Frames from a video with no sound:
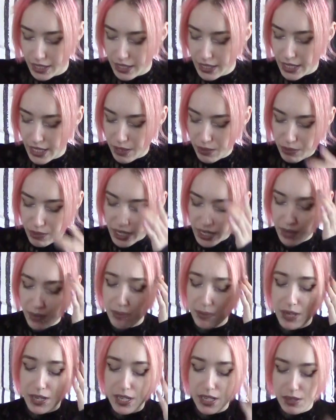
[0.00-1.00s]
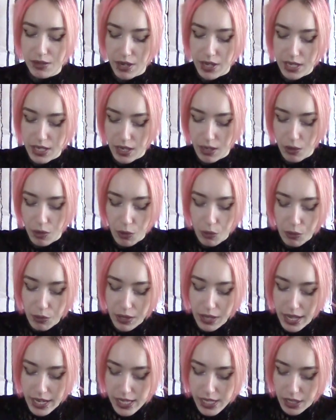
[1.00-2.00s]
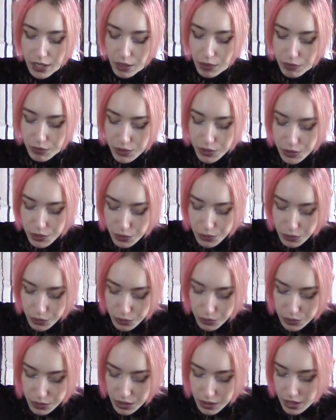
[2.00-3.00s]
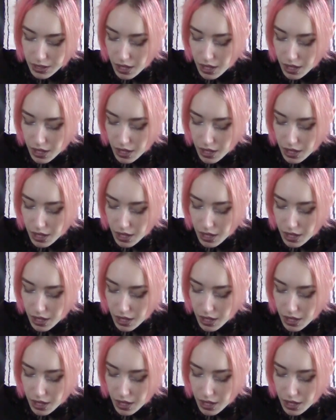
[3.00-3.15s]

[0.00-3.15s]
than what it appears right now. Oh, it has a lot of tulle.